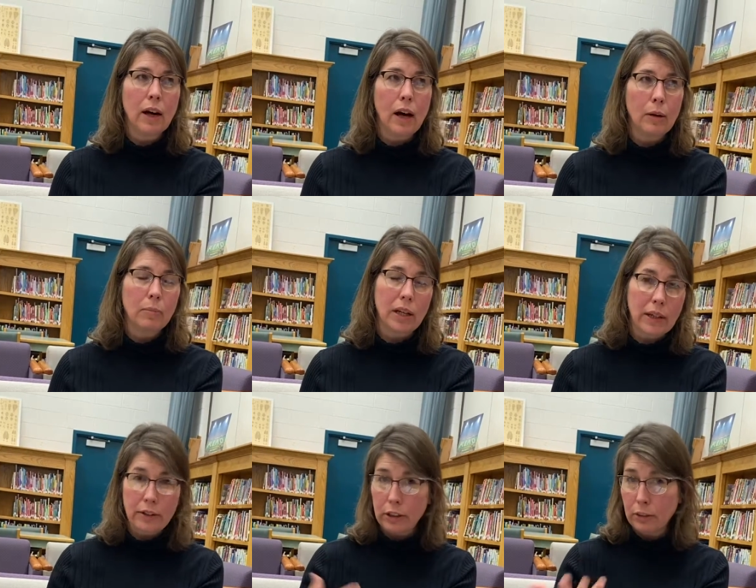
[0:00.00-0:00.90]

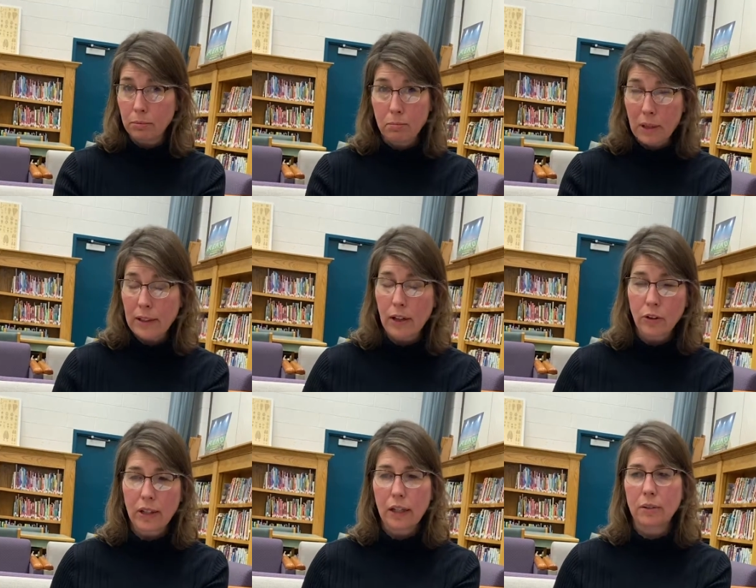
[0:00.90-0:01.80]
Another myth
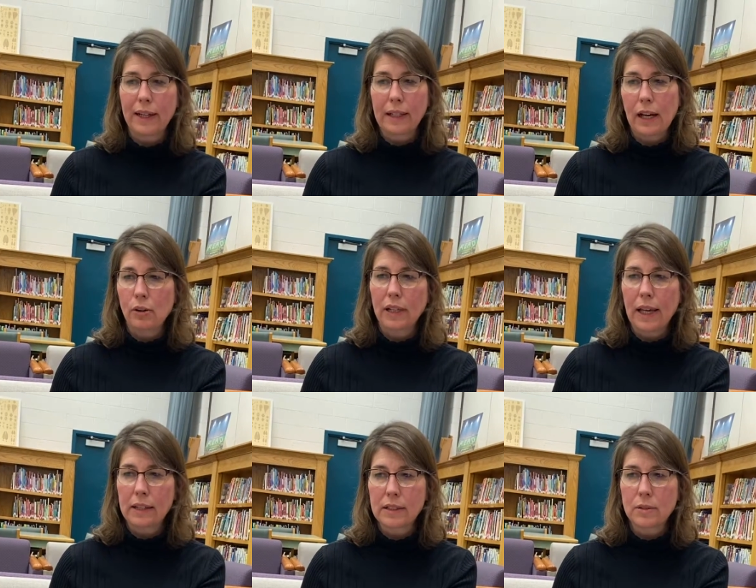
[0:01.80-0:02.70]
out there right now,
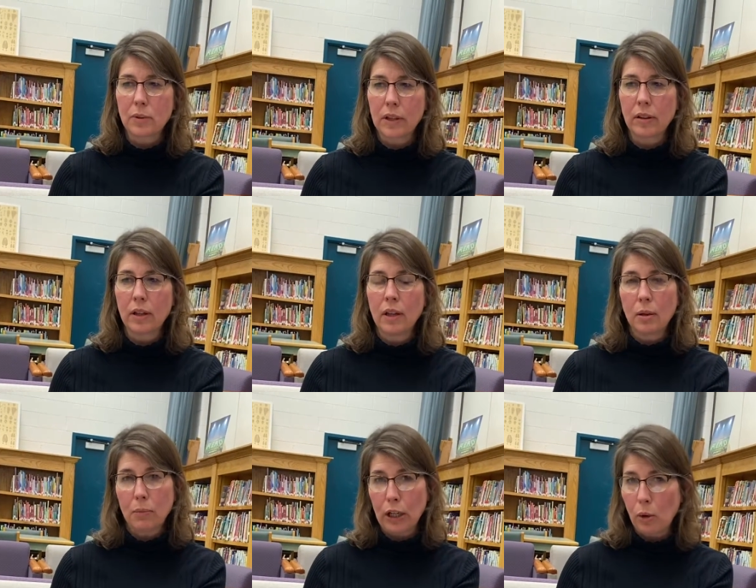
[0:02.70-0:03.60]
again, is with
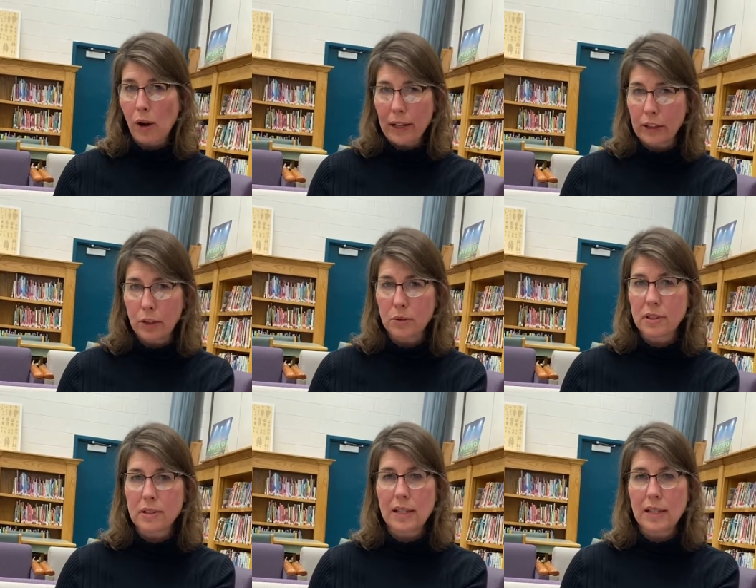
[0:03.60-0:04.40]
marijuana use,